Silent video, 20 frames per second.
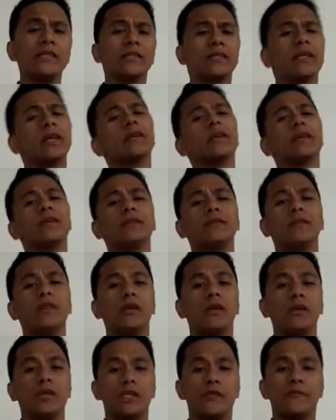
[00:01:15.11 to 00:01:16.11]
Second
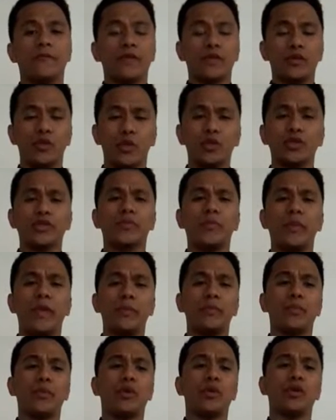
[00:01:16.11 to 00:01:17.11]
is for those
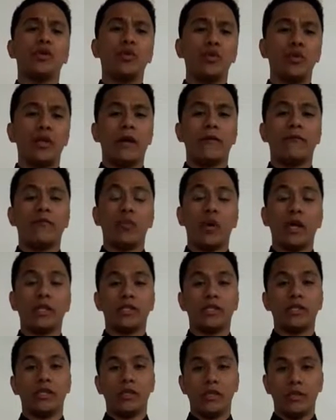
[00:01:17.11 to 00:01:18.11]
people who love
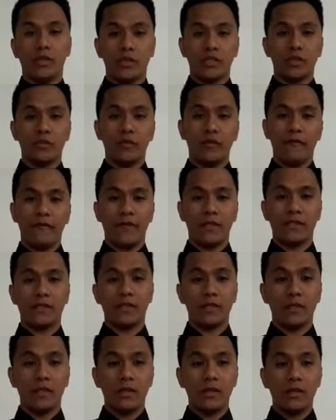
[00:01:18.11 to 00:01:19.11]
watching English
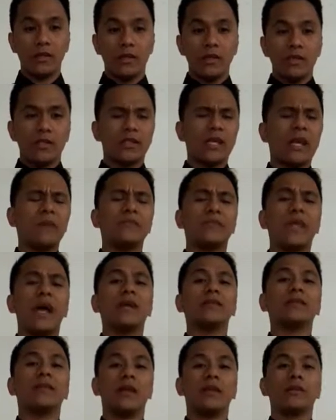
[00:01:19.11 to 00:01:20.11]
movies.
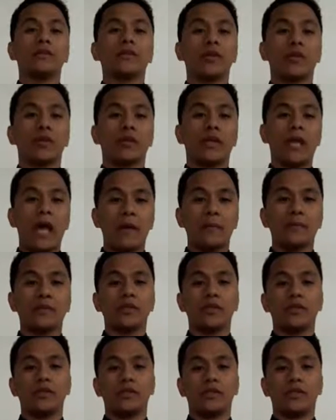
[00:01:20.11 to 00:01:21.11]
Subtitles or
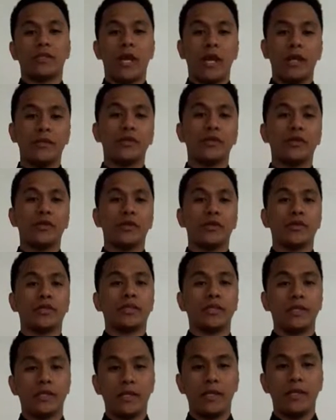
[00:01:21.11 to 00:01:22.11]
captions under your
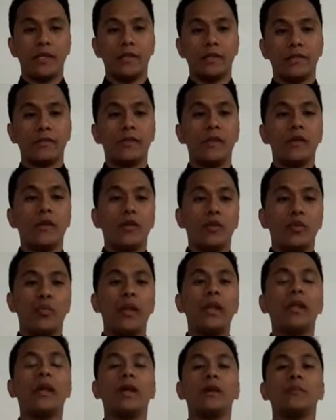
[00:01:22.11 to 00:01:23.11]
screen
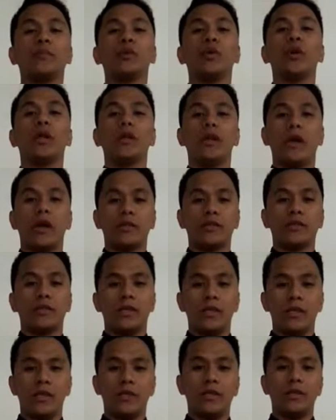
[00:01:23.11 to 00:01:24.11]
will help you a lot
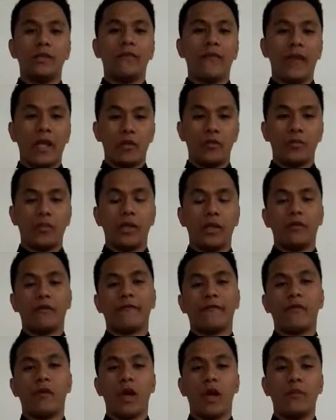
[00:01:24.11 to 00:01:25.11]
in developing
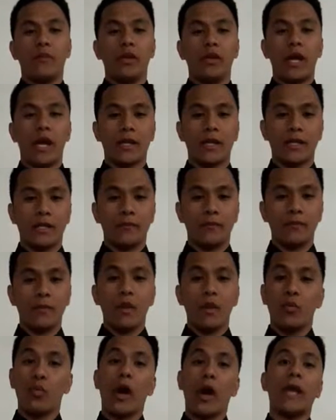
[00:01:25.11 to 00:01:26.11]
your vocabulary.
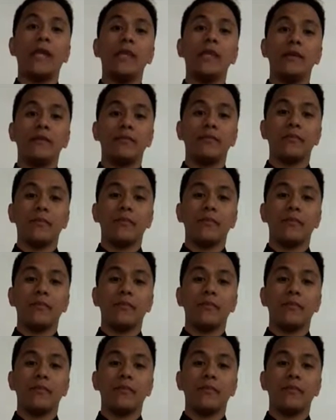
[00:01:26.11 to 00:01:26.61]
Why?